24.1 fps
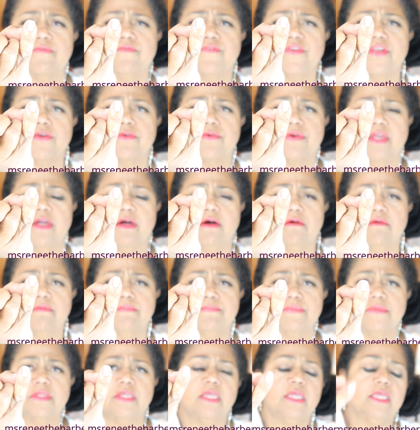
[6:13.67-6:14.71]
fingernail.
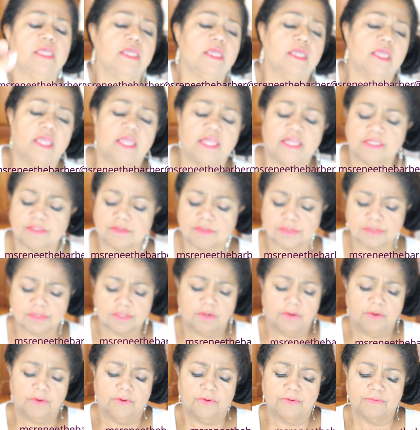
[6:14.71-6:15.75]
And
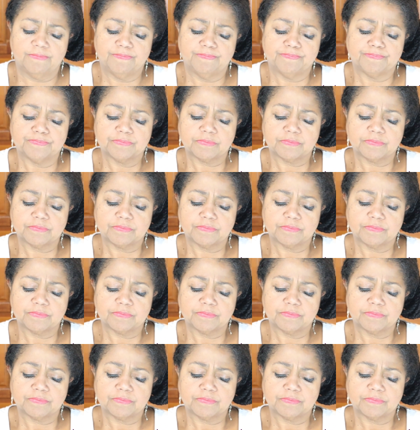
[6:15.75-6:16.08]
so